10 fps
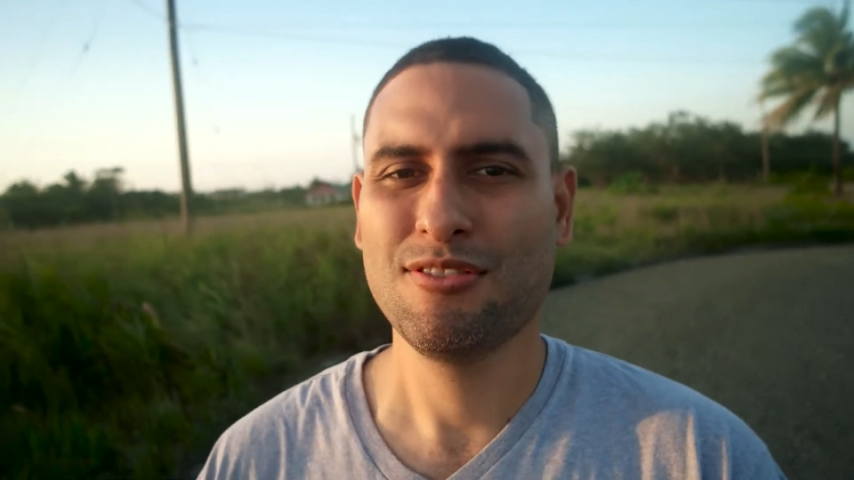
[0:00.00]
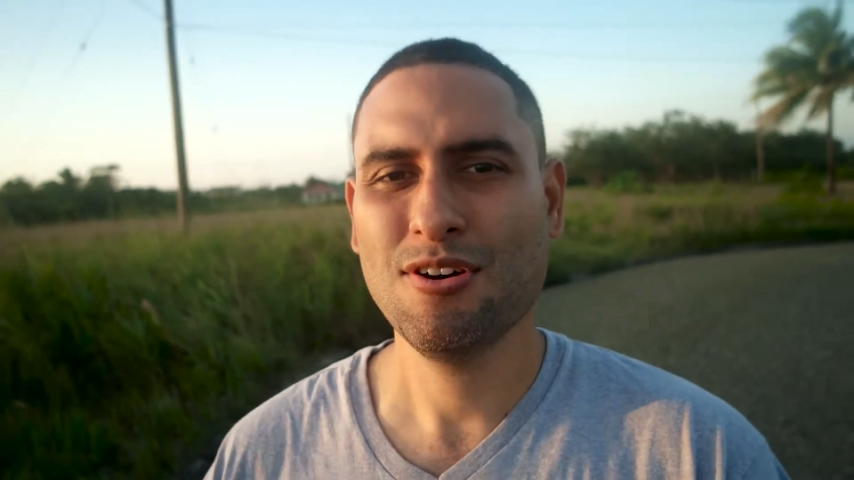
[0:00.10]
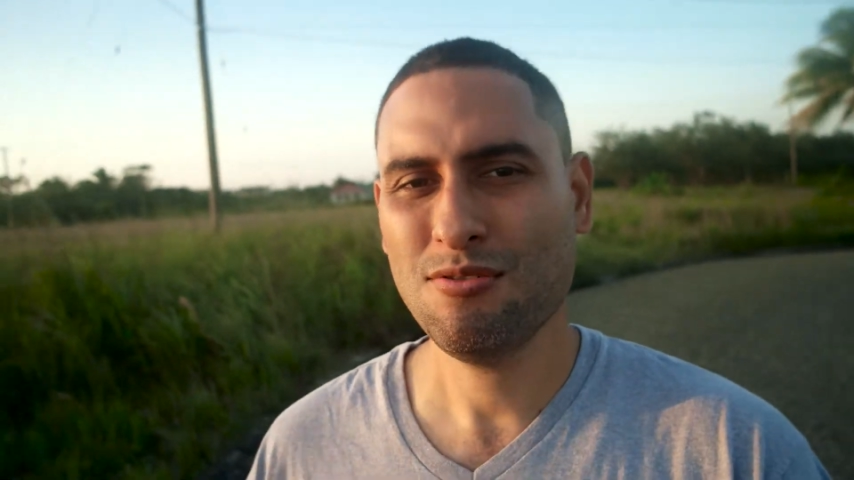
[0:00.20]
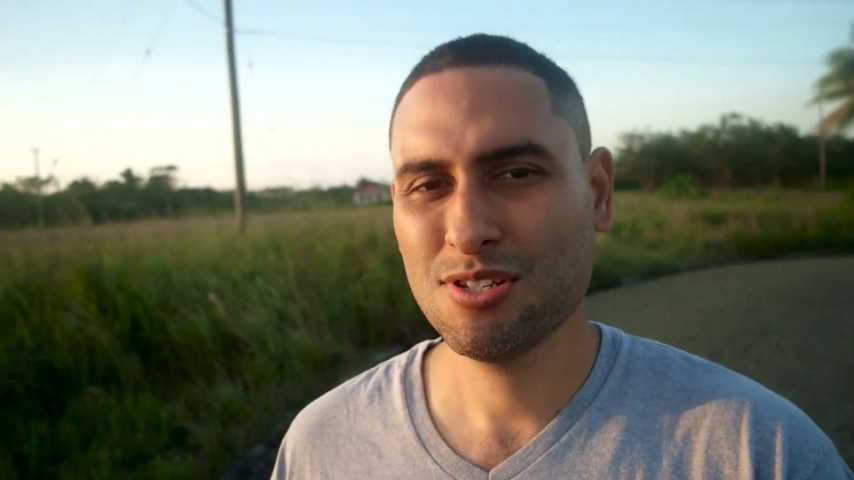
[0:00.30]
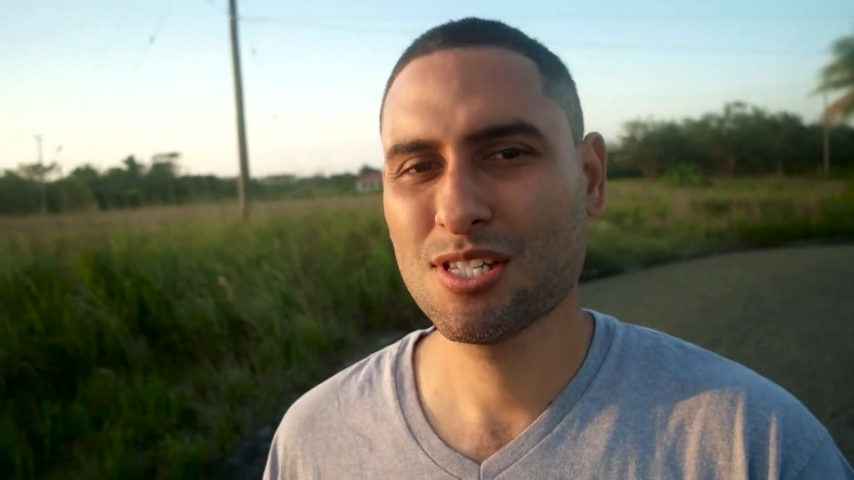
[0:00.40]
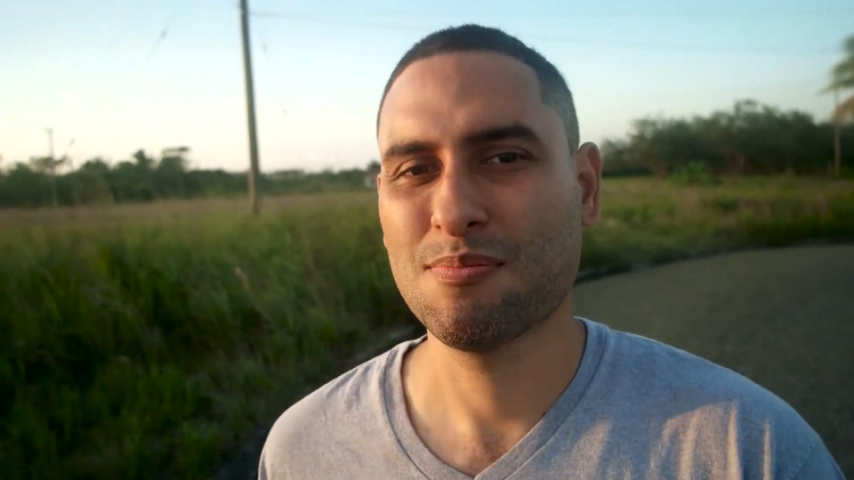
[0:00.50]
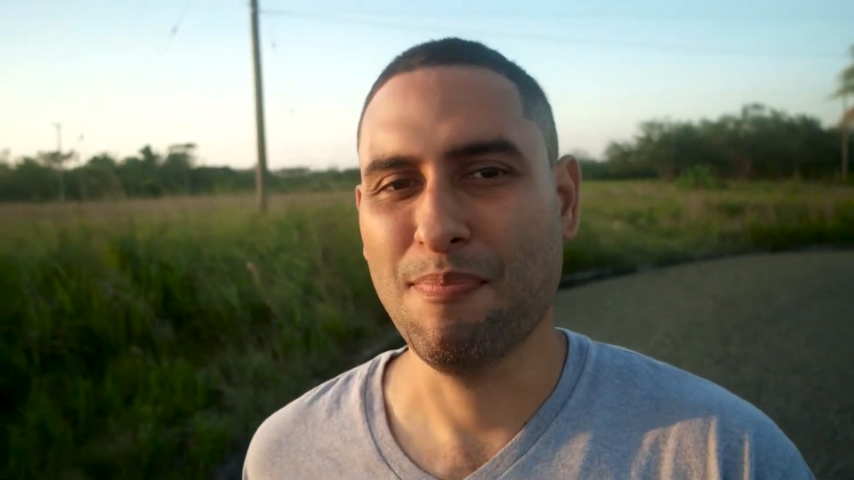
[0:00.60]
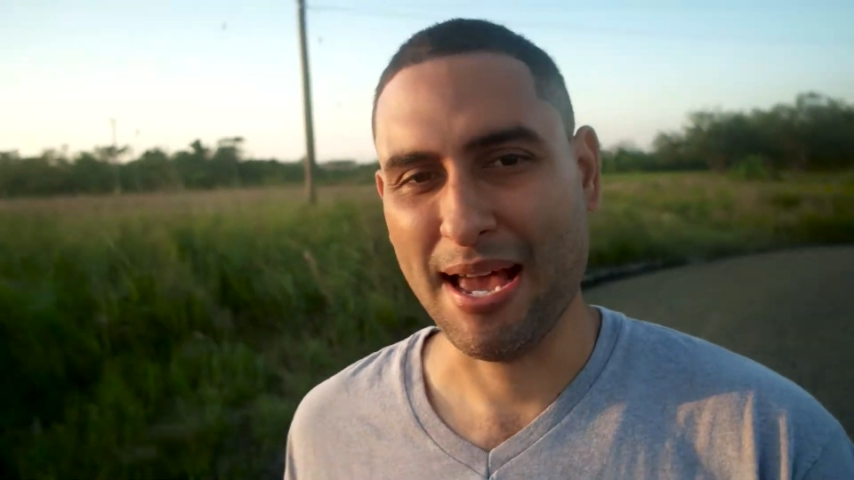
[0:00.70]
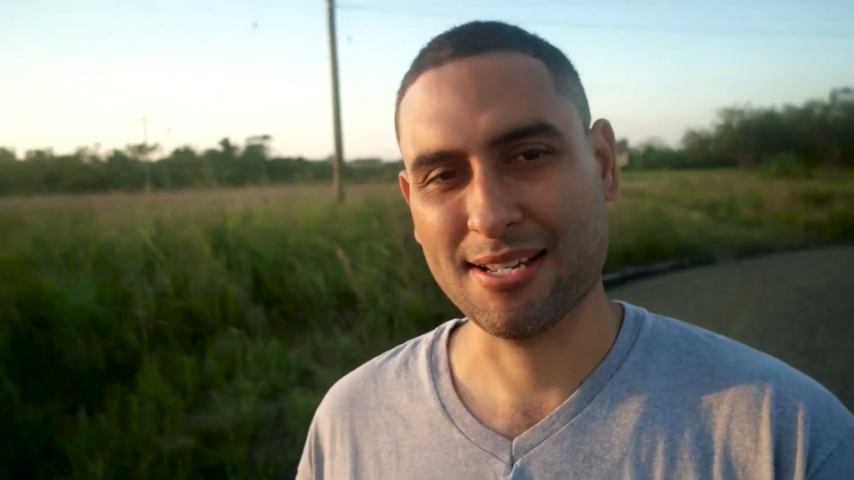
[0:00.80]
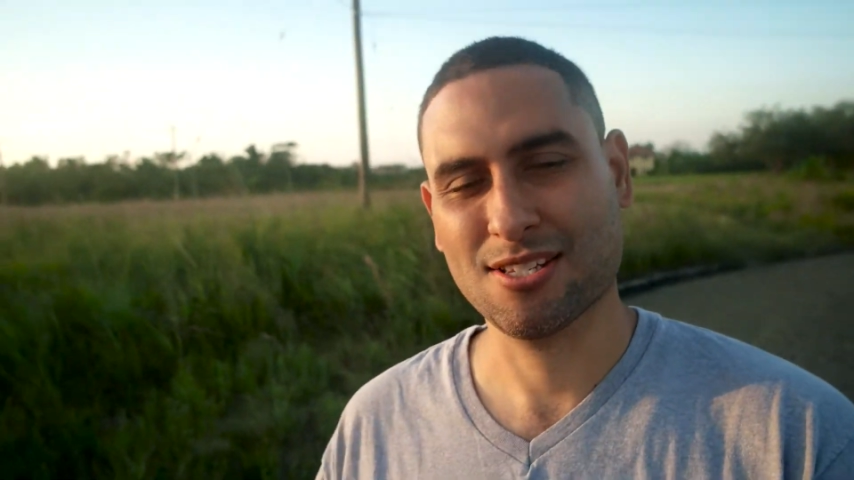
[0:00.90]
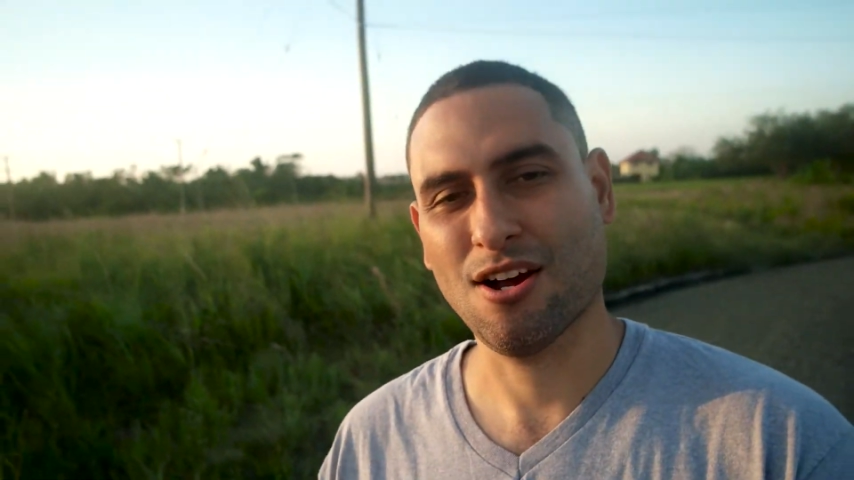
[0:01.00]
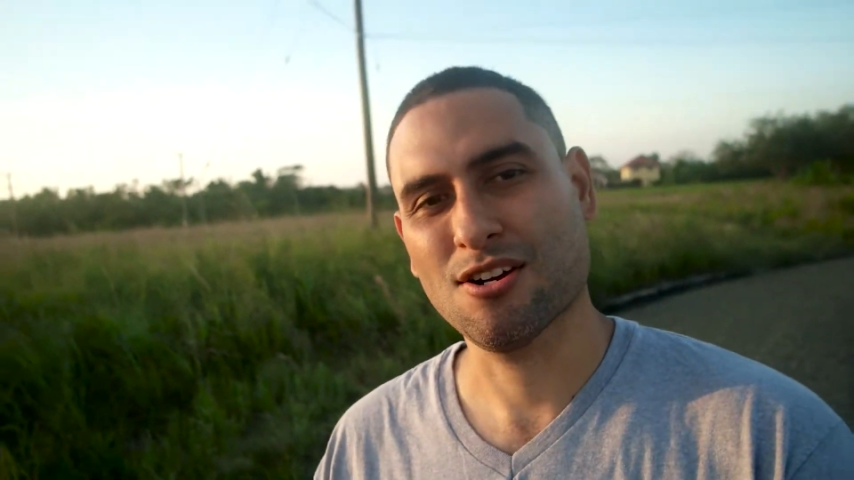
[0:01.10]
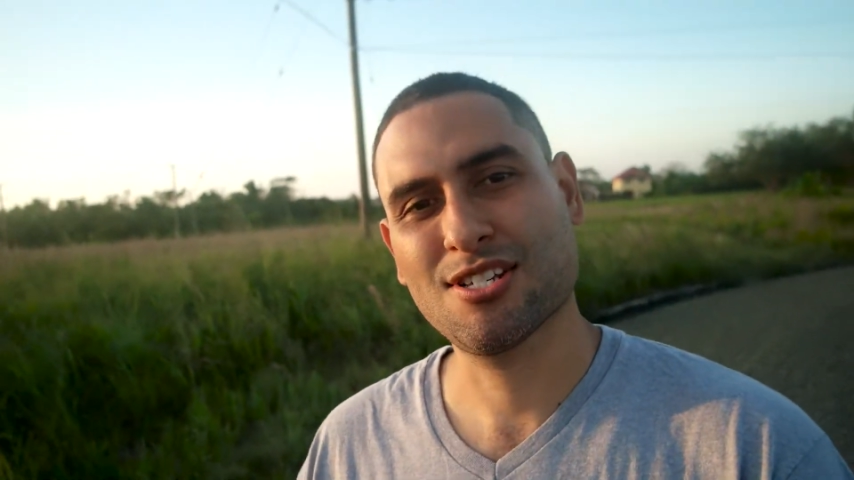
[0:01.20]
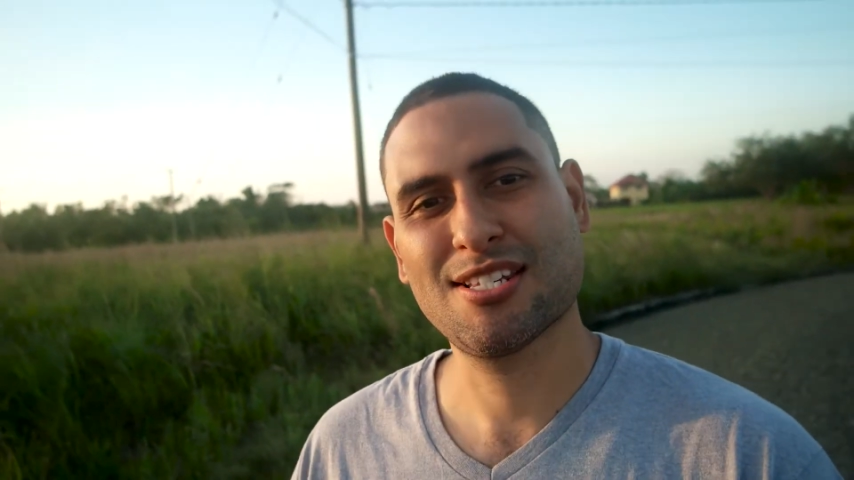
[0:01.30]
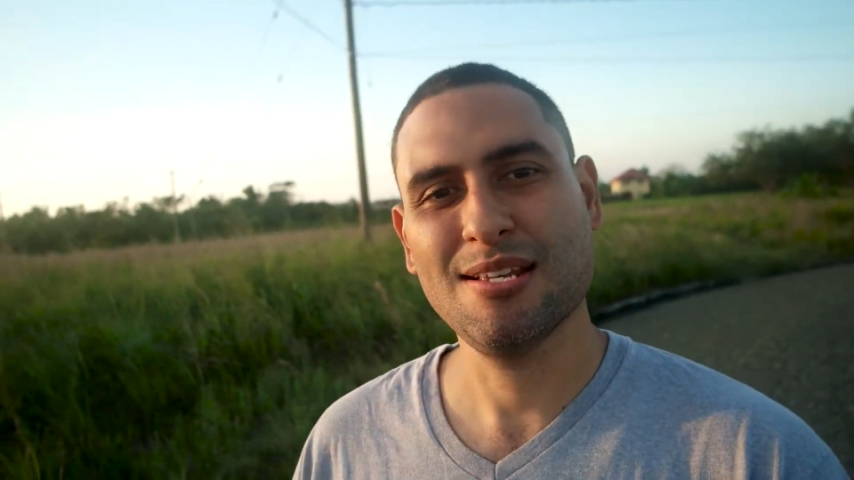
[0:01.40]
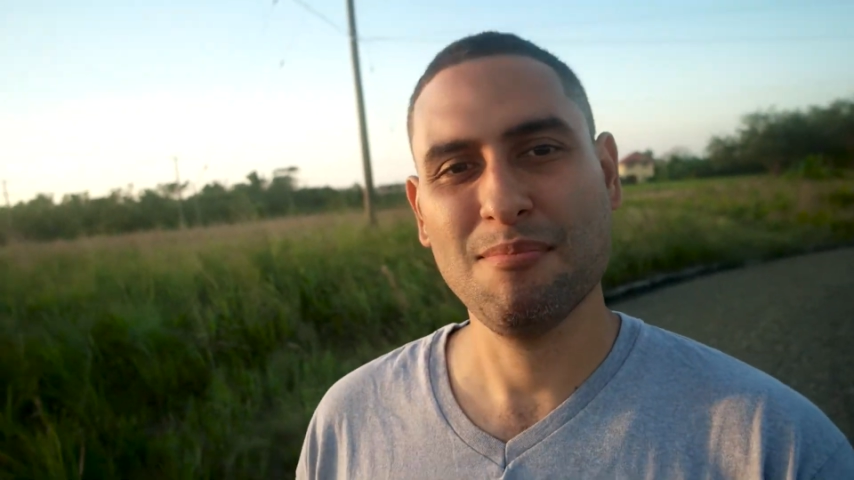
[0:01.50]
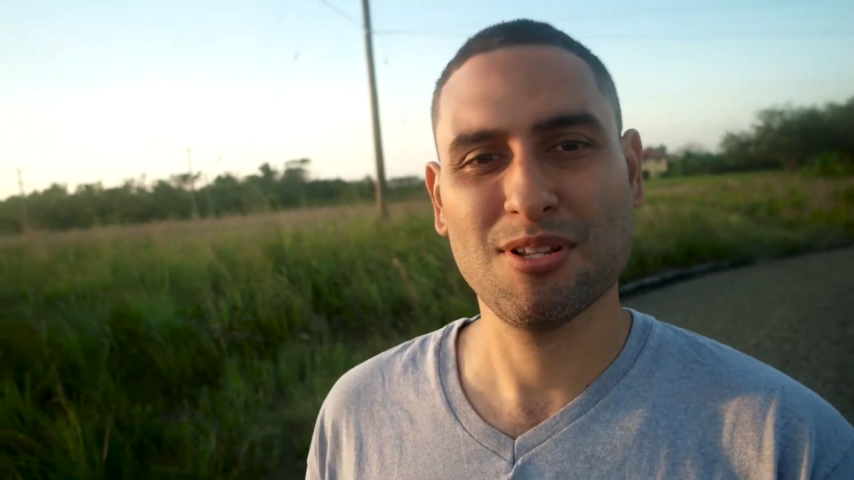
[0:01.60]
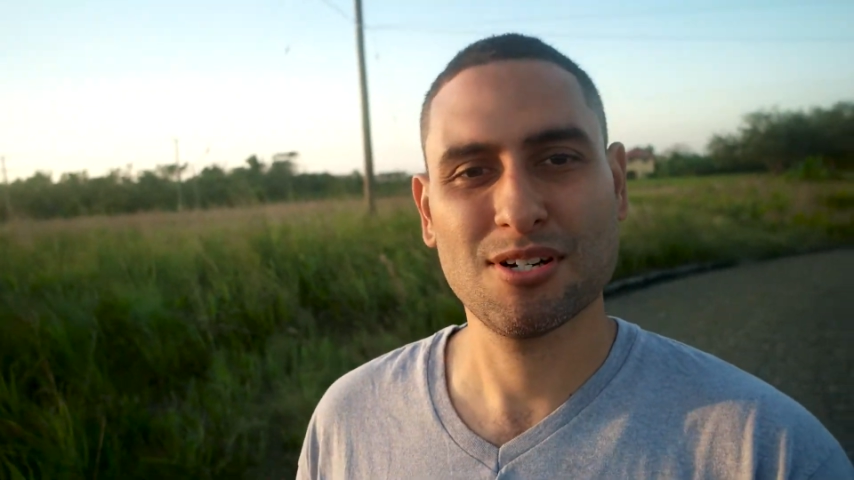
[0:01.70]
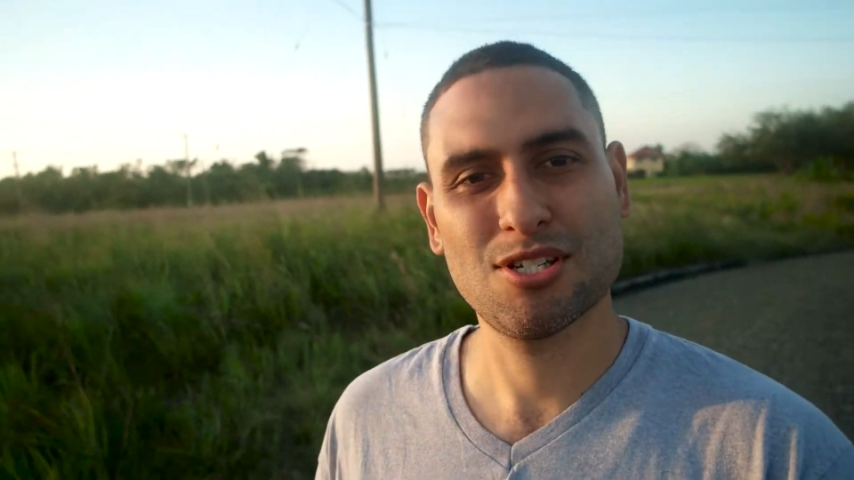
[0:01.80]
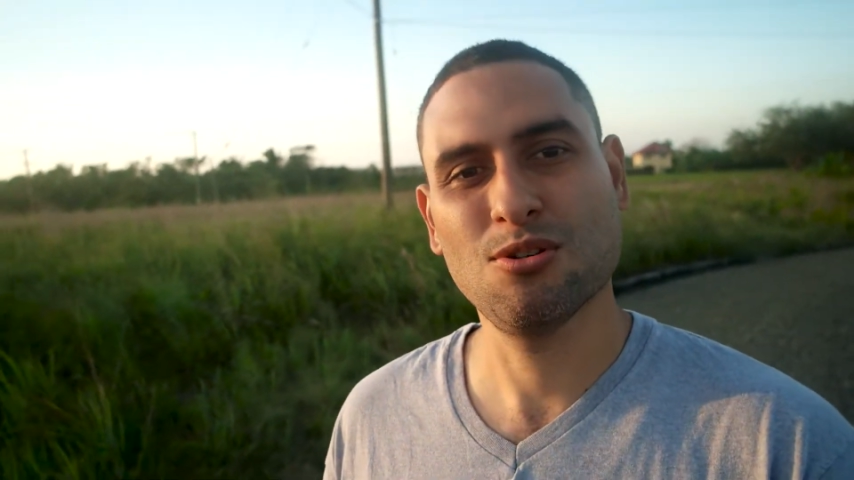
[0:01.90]
Those specs are
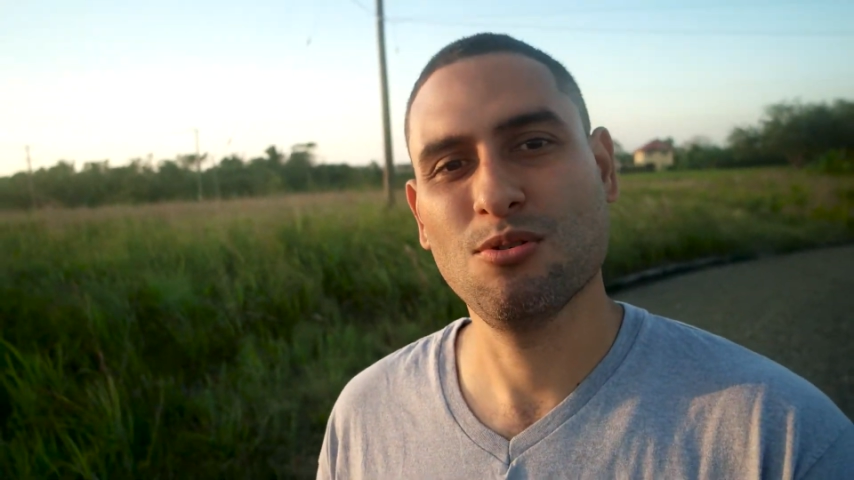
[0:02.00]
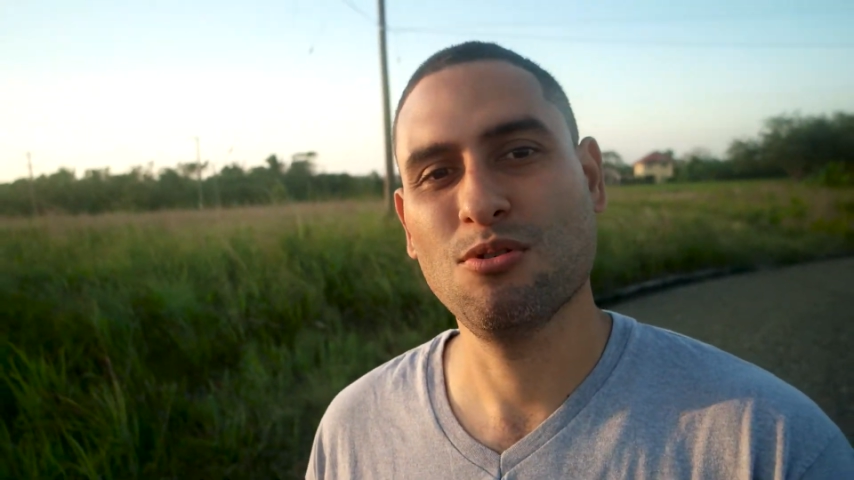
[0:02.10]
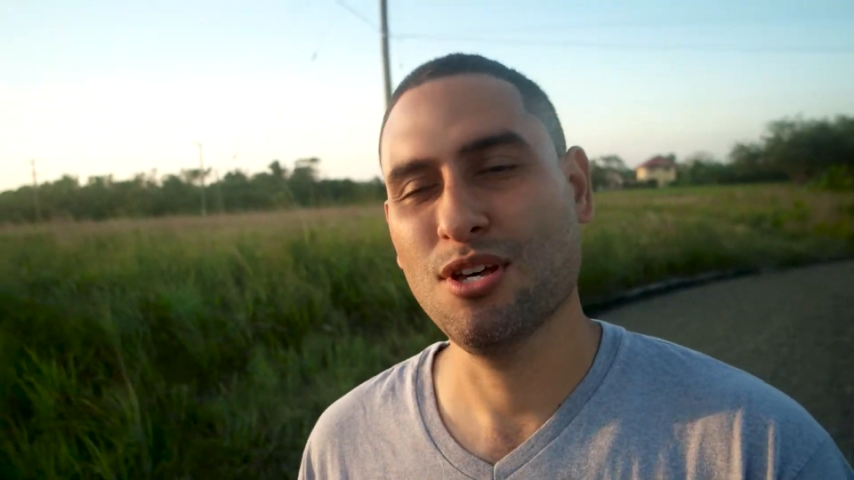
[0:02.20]
similar to